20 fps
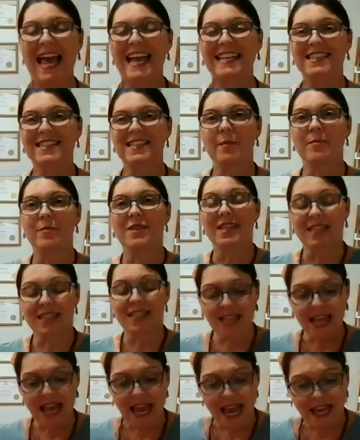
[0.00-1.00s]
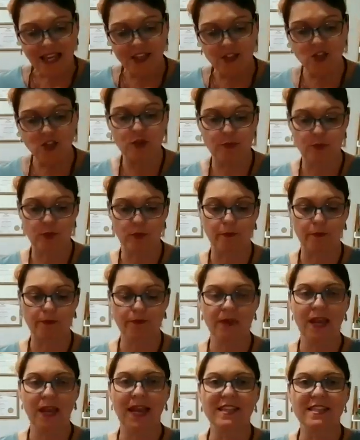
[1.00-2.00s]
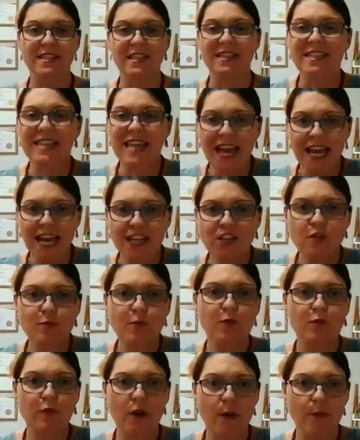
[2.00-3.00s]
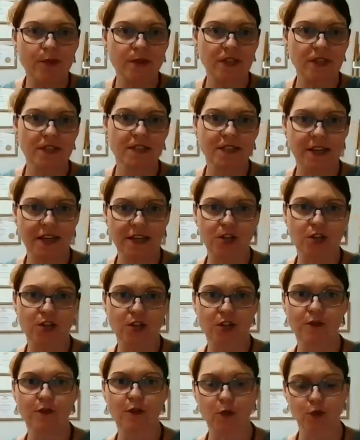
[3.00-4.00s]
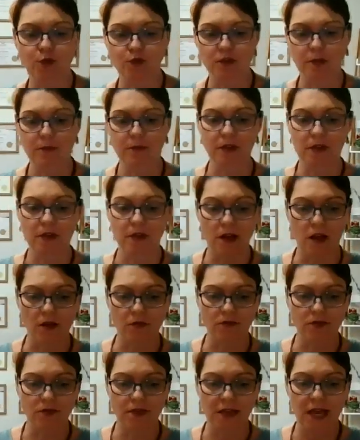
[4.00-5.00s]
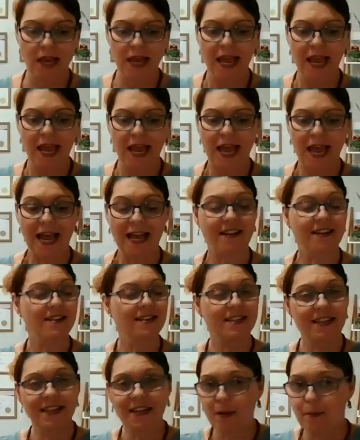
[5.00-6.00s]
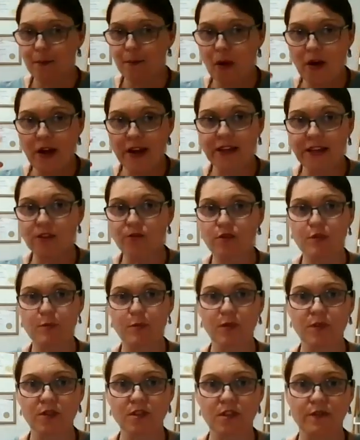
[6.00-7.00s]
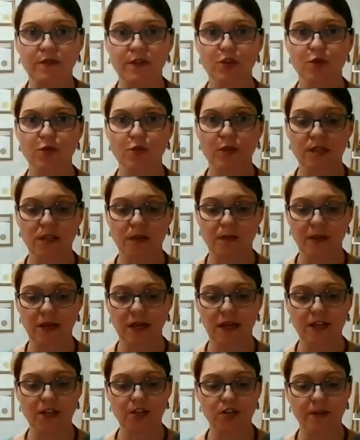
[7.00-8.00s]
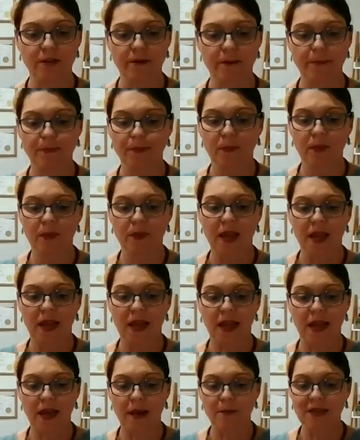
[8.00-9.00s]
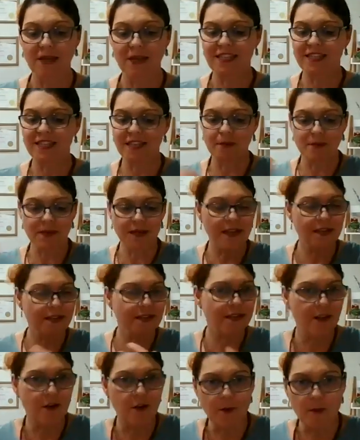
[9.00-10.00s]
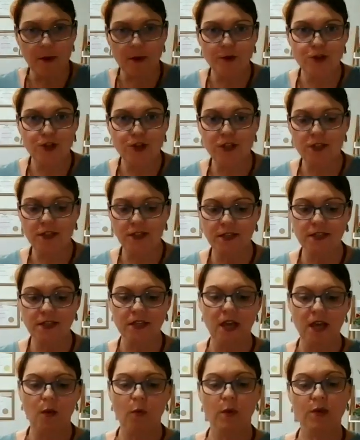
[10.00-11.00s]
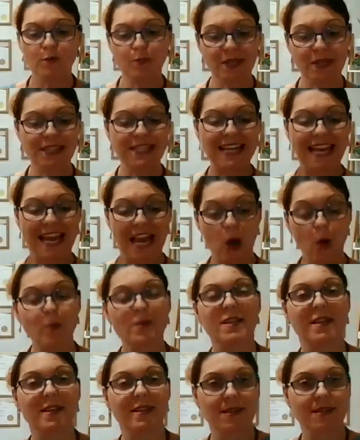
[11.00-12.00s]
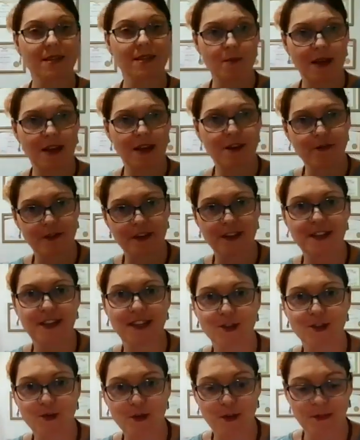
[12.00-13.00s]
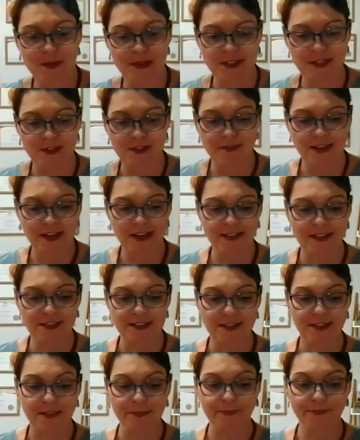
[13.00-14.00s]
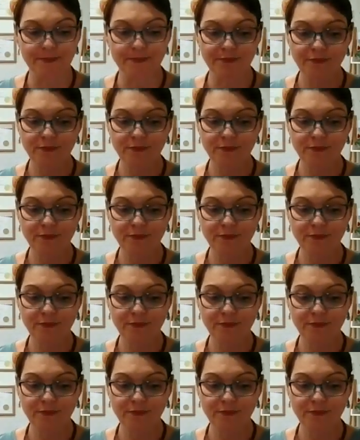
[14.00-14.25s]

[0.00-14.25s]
It's something tangible. It's a tangible representation of your dreams and goals. And as I said, our mind responds to visual stimulation. It stimulates our emotions, which basically helps us to manifest our dreams into reality.